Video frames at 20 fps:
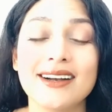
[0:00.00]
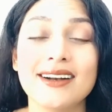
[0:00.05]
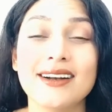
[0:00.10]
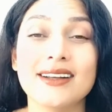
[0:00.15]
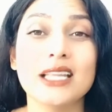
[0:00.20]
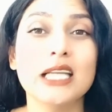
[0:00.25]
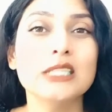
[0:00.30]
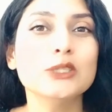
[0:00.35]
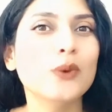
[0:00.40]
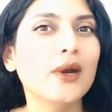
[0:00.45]

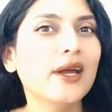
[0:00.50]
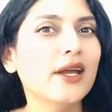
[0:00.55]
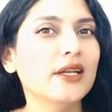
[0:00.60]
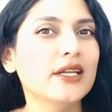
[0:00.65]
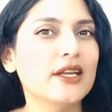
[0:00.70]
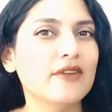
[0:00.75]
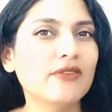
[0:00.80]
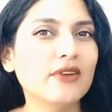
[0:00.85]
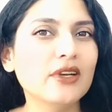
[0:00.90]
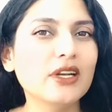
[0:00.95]
Uh, that's why I
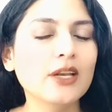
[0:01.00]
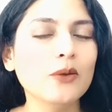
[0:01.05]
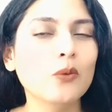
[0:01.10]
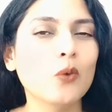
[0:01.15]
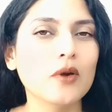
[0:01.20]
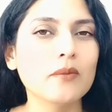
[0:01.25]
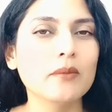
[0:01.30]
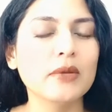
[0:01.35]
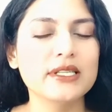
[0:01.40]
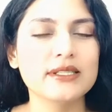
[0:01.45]
definitely
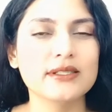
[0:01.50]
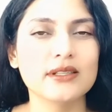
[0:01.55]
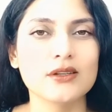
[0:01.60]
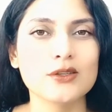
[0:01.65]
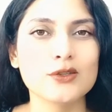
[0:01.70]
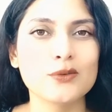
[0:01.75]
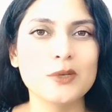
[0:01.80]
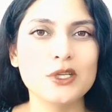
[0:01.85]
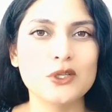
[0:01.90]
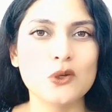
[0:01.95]
want my
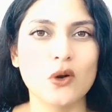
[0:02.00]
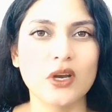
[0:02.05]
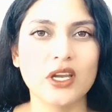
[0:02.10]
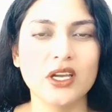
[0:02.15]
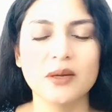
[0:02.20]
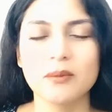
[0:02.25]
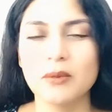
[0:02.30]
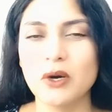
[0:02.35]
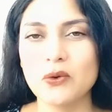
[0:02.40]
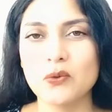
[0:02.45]
son to be
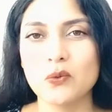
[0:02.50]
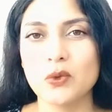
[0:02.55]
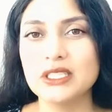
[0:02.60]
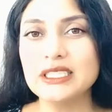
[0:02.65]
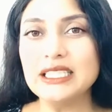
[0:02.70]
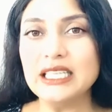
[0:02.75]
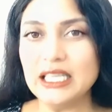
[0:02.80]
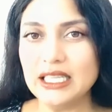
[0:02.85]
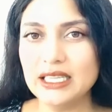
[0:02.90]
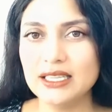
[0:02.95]
talking about
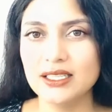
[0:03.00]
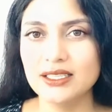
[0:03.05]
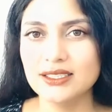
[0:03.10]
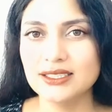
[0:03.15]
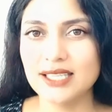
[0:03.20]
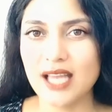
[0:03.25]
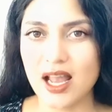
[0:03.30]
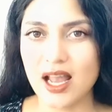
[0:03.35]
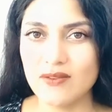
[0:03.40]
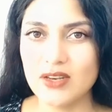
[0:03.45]
what he
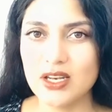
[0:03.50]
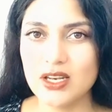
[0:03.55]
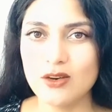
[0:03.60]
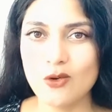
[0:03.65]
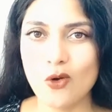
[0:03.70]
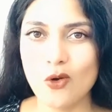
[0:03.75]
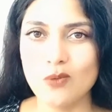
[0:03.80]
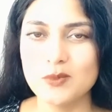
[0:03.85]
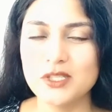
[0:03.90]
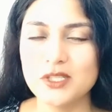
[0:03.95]
thinks Calvin
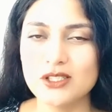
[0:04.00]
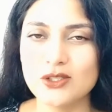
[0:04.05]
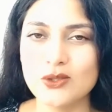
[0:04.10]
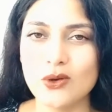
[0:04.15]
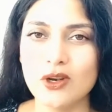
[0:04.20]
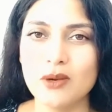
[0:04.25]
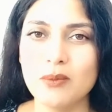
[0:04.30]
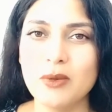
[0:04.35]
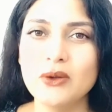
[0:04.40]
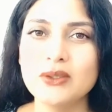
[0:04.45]
and Hobbes is
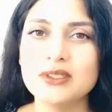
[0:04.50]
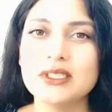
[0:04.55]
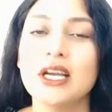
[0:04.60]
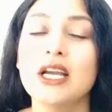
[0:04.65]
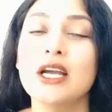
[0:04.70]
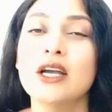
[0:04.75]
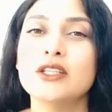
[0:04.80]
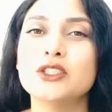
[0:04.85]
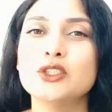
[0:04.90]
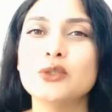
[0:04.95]
all about
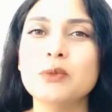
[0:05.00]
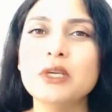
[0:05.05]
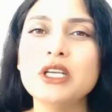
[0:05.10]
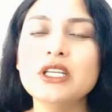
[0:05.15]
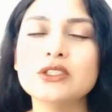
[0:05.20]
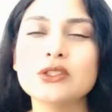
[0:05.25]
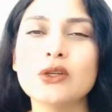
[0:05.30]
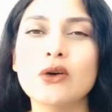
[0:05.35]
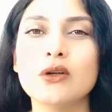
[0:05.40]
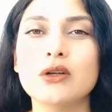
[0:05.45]
to
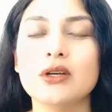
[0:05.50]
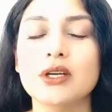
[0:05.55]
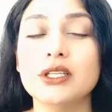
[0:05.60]
me it,